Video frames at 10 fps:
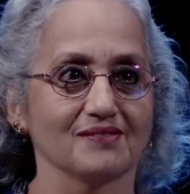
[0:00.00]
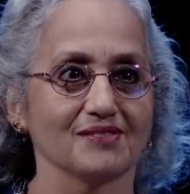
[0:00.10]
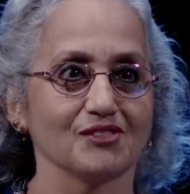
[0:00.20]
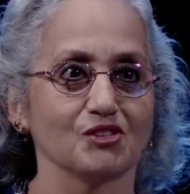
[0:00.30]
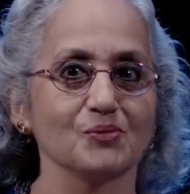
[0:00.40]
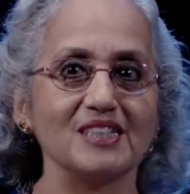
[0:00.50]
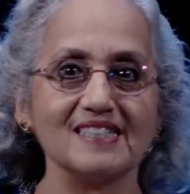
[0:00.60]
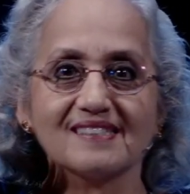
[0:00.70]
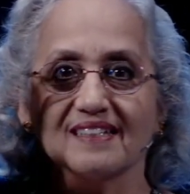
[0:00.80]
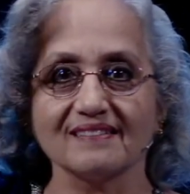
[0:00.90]
when he
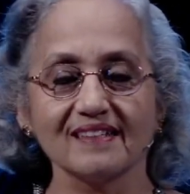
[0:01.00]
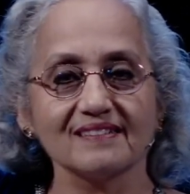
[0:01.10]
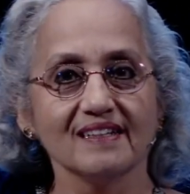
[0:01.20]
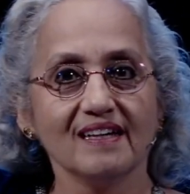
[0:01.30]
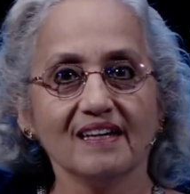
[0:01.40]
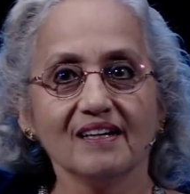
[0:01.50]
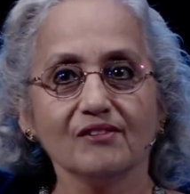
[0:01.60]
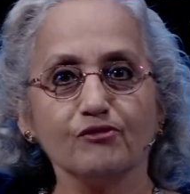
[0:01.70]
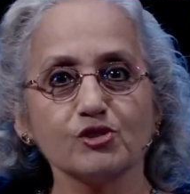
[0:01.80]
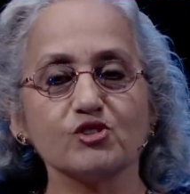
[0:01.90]
said that
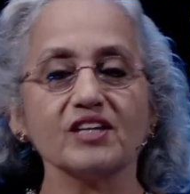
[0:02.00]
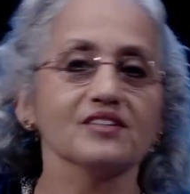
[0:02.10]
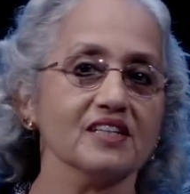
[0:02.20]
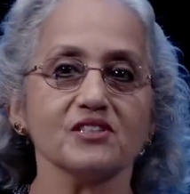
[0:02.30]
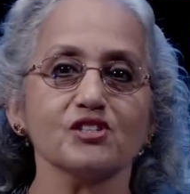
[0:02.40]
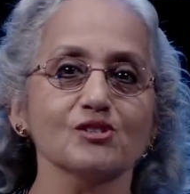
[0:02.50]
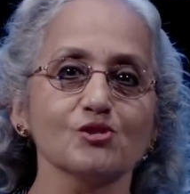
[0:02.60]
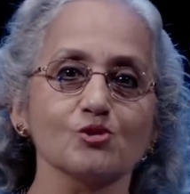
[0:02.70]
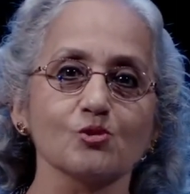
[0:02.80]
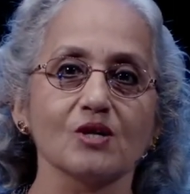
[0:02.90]
for
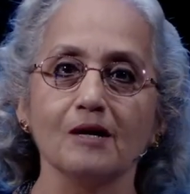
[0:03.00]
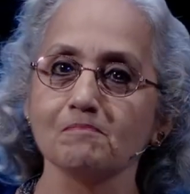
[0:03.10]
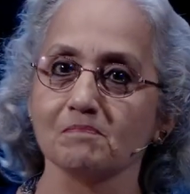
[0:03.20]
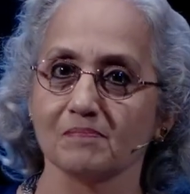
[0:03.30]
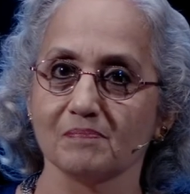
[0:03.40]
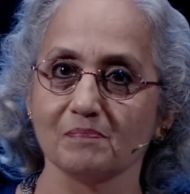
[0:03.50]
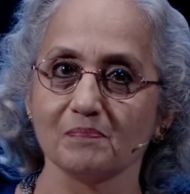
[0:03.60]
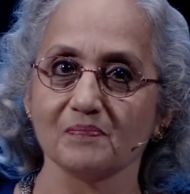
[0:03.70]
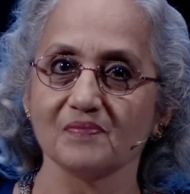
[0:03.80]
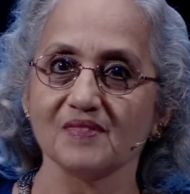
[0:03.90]
generations to come,
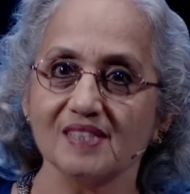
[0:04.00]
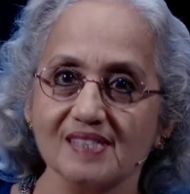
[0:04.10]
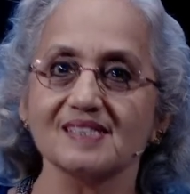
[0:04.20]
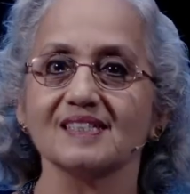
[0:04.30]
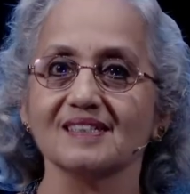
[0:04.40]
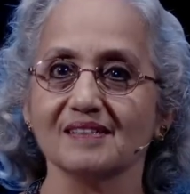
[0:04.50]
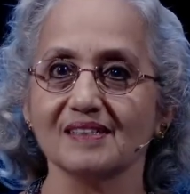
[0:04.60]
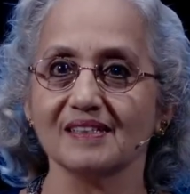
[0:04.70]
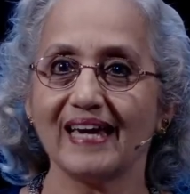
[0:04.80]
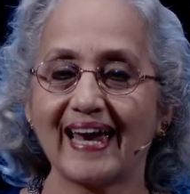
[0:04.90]
this
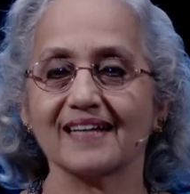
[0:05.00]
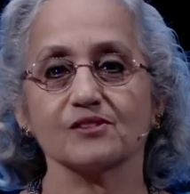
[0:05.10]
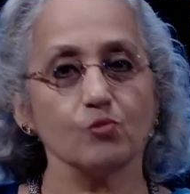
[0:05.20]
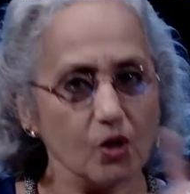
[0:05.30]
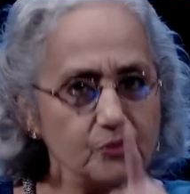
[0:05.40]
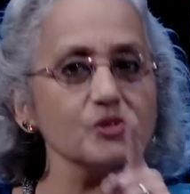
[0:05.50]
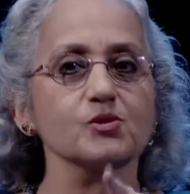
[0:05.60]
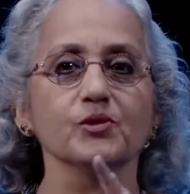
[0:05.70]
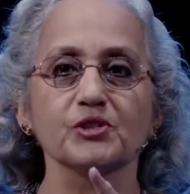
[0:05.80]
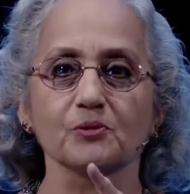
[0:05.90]
act, what was
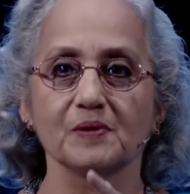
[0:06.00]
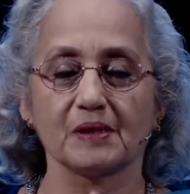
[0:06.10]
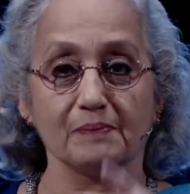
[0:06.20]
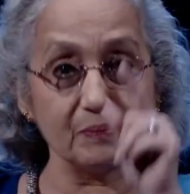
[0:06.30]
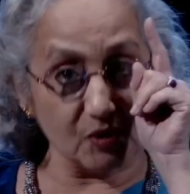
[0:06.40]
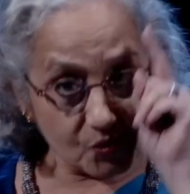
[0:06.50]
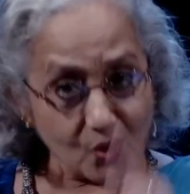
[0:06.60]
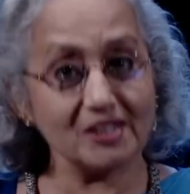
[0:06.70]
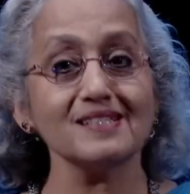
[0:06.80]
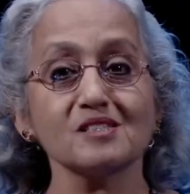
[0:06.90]
going to be remembered,
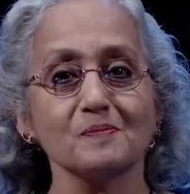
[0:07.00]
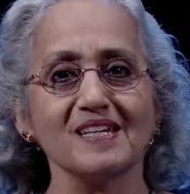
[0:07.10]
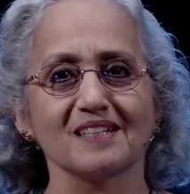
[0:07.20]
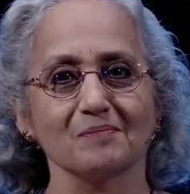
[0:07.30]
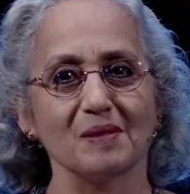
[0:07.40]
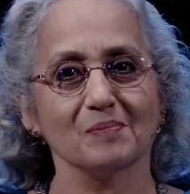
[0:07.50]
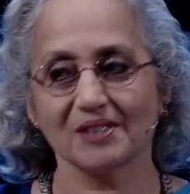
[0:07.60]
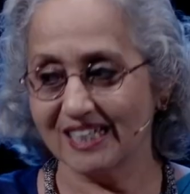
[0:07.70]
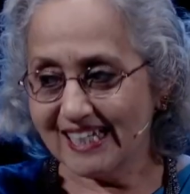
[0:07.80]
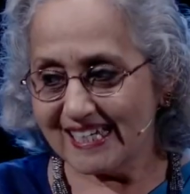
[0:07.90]
what is being remembered,
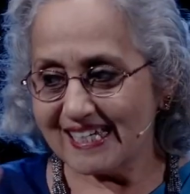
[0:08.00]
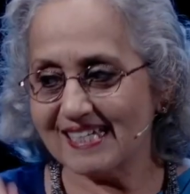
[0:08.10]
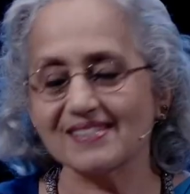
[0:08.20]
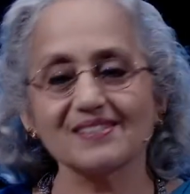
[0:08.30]
is